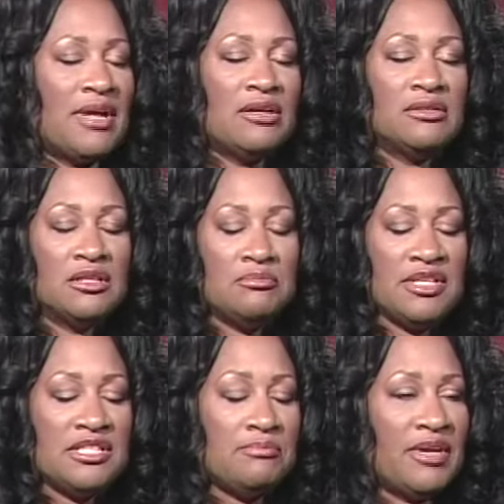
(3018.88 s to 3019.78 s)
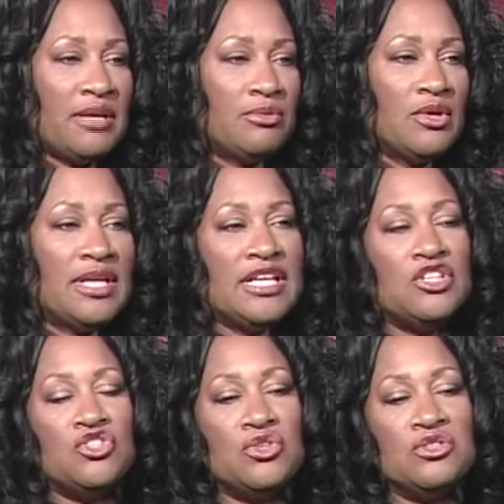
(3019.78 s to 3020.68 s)
about on a piece of paper and
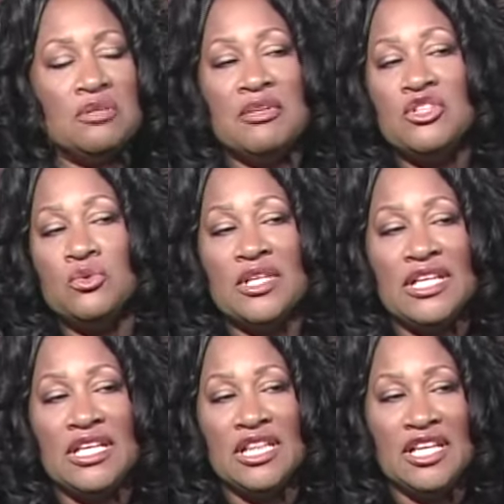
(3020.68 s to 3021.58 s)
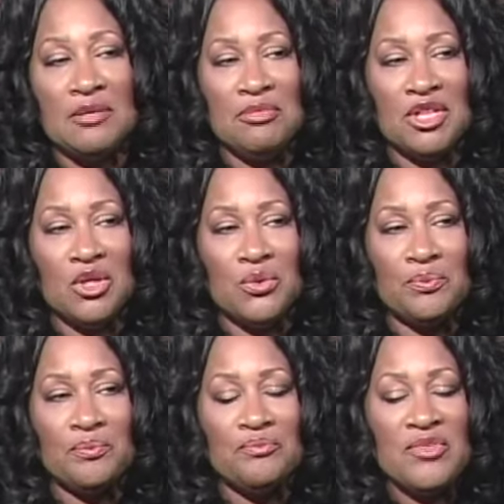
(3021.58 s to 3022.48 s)
insert them into a helium balloon.
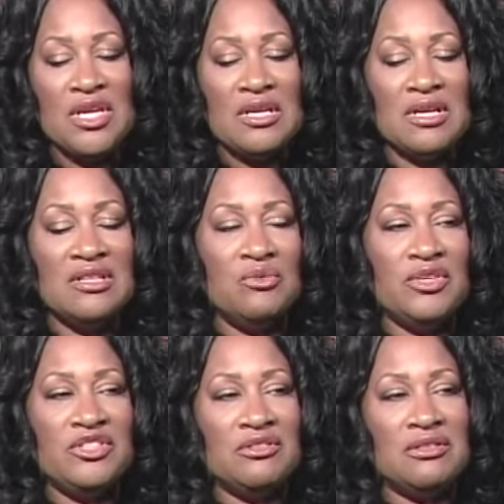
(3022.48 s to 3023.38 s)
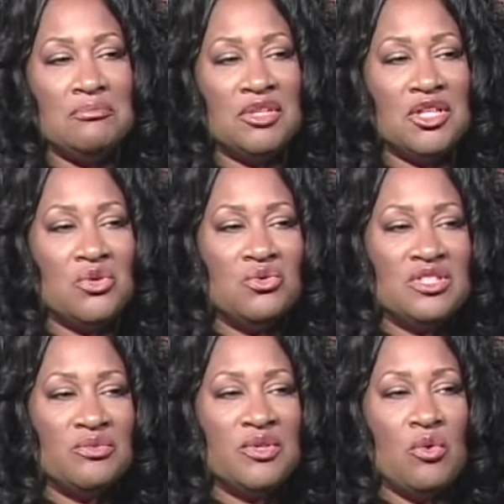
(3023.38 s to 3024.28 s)
Mm-hmm. And then we took the
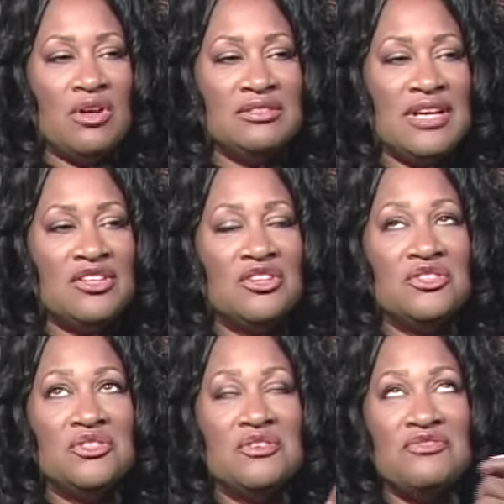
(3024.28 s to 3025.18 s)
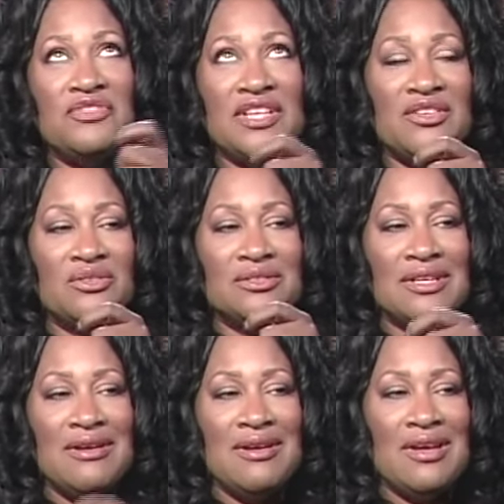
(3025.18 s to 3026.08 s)
balloons and we walked out onto a field
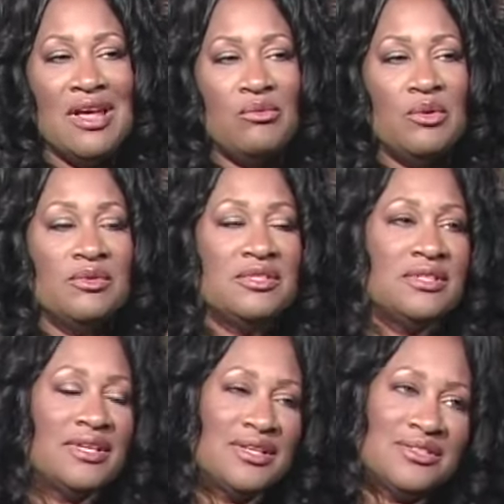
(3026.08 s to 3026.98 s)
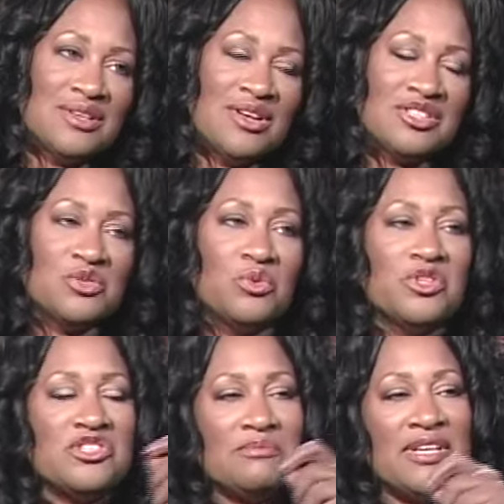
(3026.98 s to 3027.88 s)
mm-hmm. and we were singing songs and
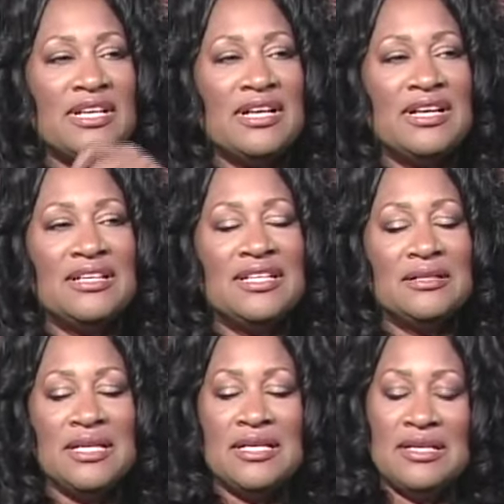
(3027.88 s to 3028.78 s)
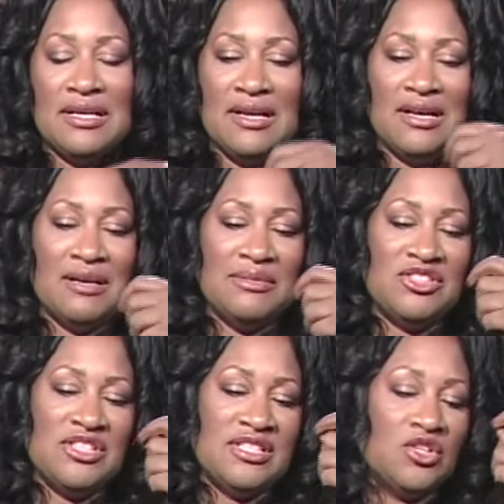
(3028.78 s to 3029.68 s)
worshiping God. And um,
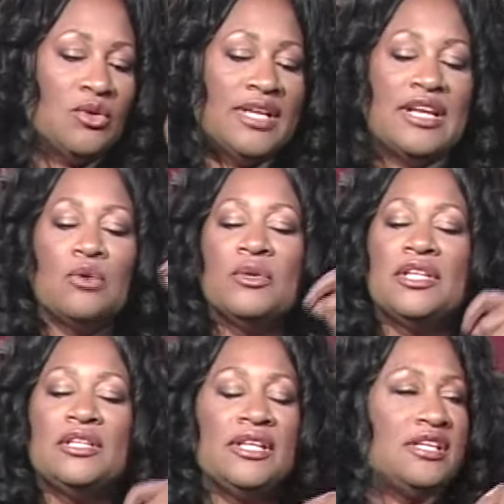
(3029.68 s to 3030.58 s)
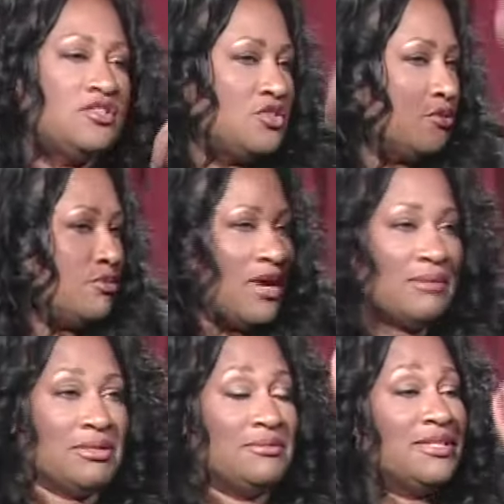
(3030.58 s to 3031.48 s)
she said, Okay, now release your
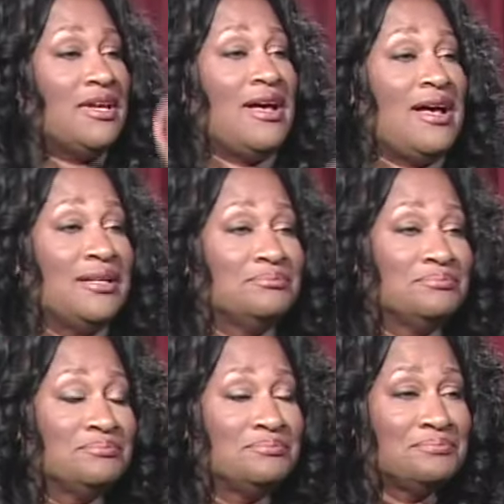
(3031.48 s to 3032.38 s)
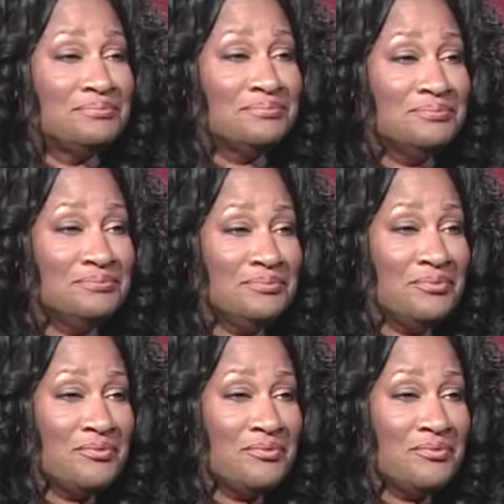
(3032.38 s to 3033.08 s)
problem to God. Mm-hmm.